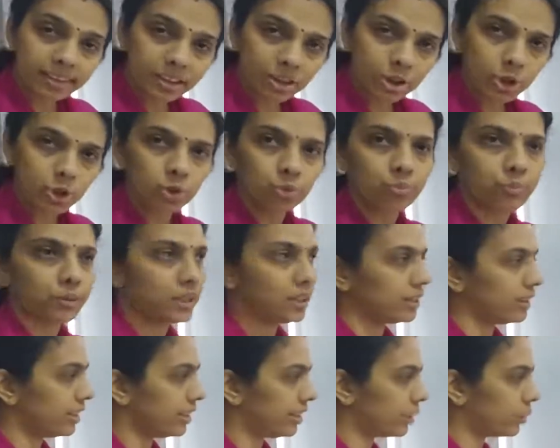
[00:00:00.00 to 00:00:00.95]
should
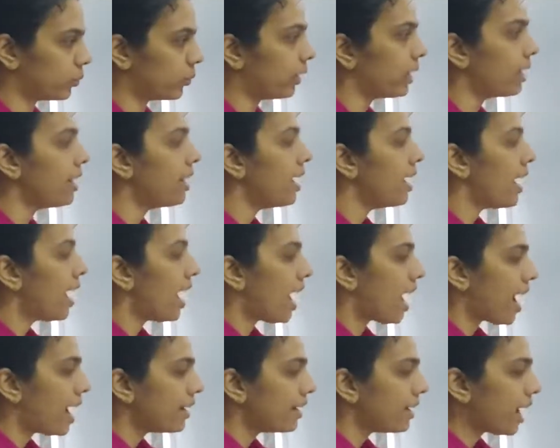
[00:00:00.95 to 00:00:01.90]
be equal,
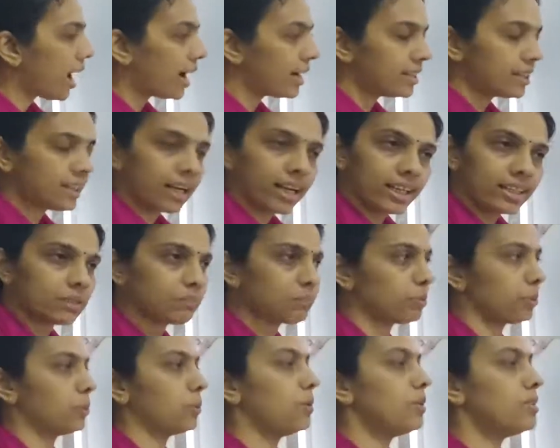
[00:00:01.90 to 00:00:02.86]
and
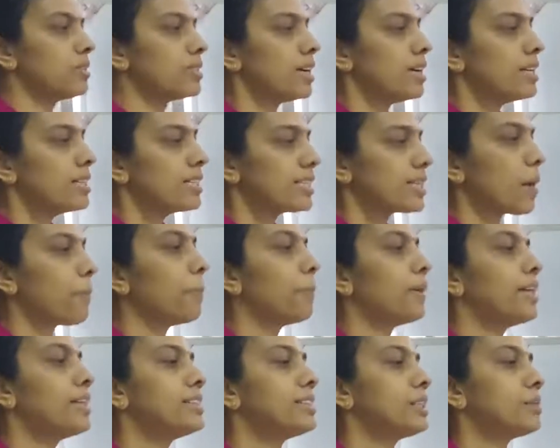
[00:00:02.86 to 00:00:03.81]
unlike poles
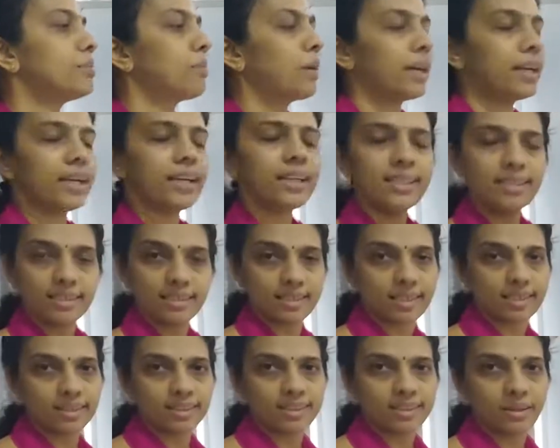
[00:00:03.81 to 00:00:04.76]
separated by a
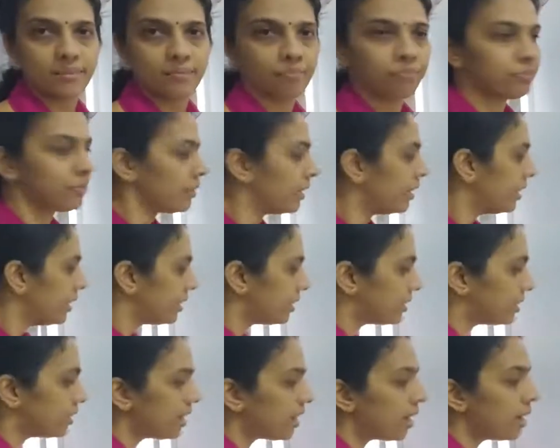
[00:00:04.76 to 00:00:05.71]
distance.
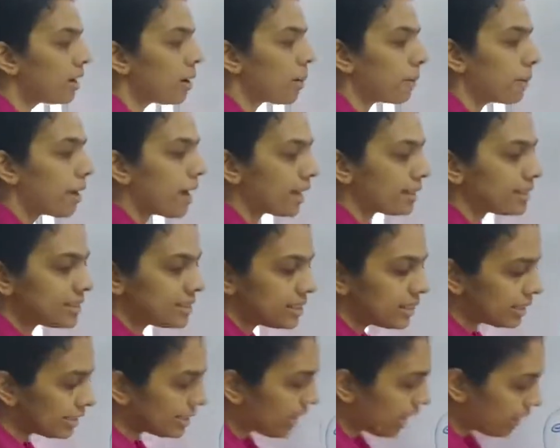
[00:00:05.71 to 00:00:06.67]
Here
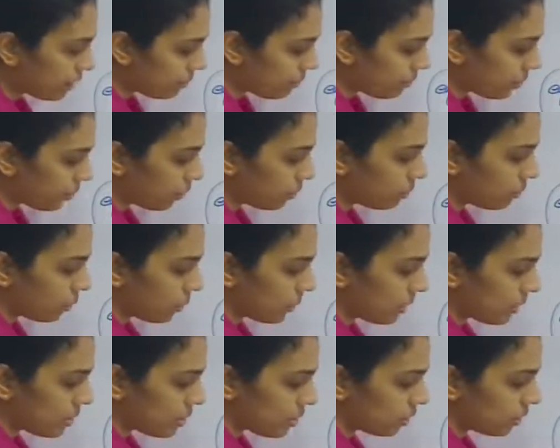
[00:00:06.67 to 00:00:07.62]
magnetic dipole
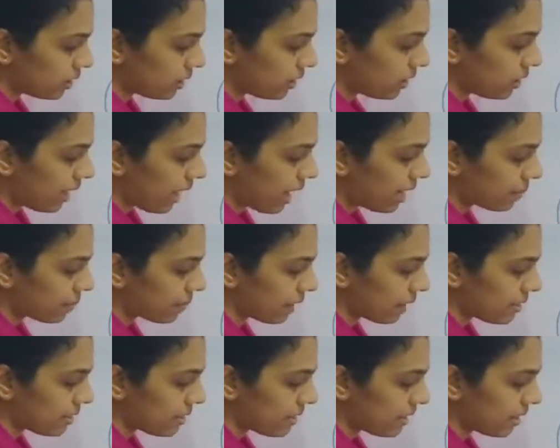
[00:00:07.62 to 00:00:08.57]
moment, so here I am
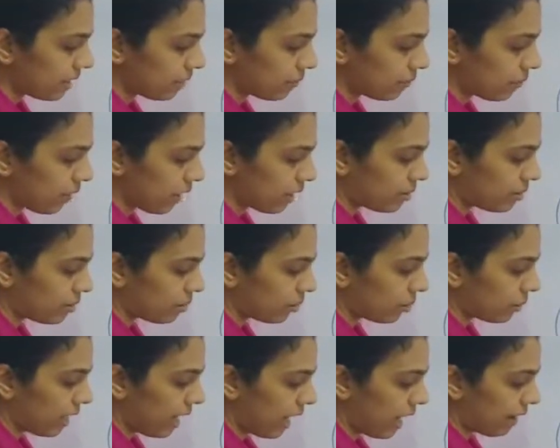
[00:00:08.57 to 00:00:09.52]
considering one
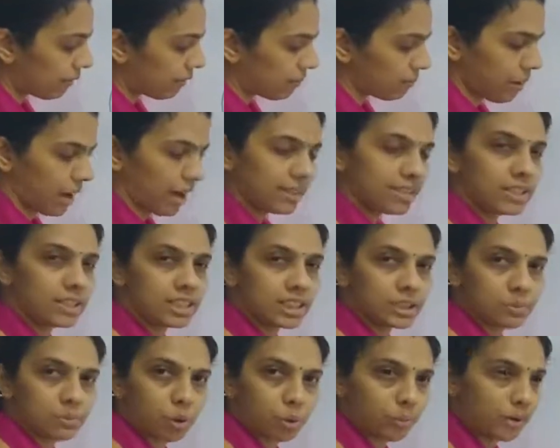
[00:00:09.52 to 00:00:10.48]
pole having
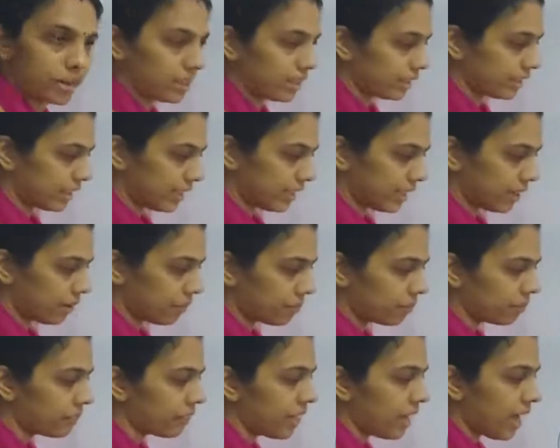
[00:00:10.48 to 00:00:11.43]
magnetic moment
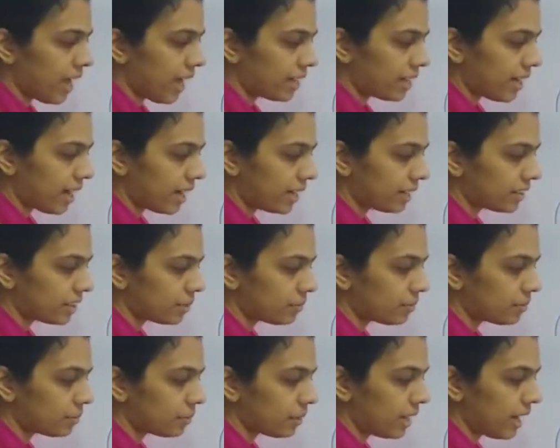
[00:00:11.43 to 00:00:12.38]
M and another
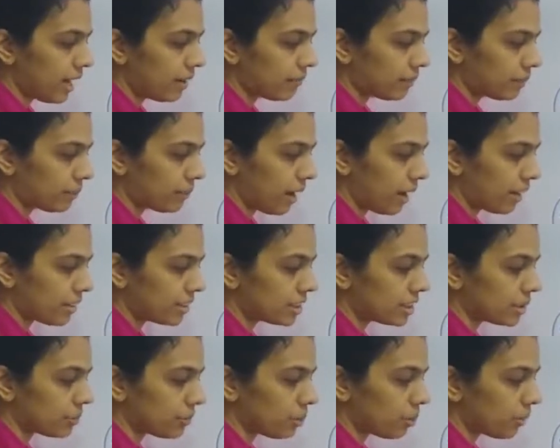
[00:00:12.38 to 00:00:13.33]
pole having
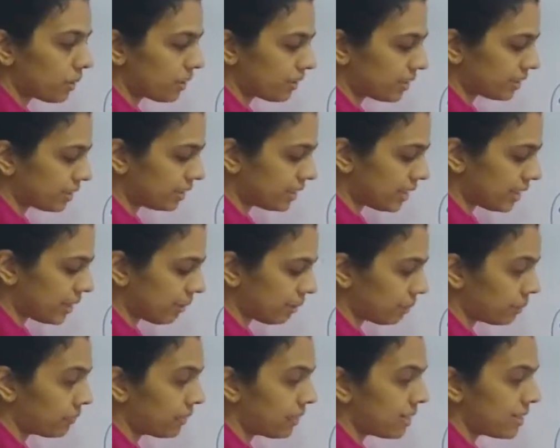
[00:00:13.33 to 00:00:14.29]
magnetic moment M